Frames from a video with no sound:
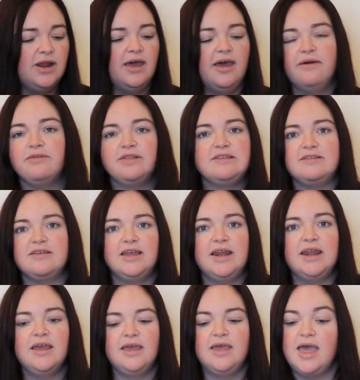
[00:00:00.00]
I haven't
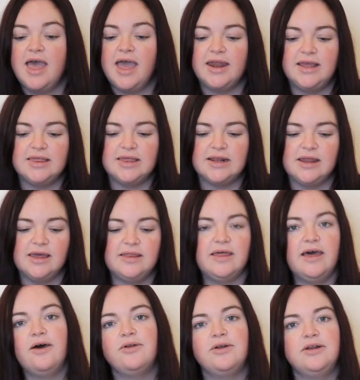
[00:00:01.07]
seen anything like
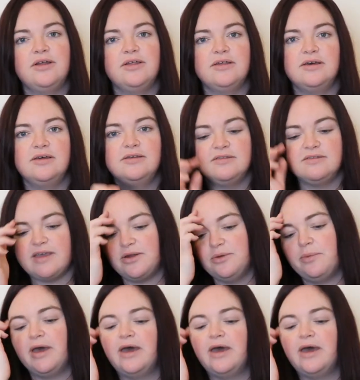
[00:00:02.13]
that on another saddle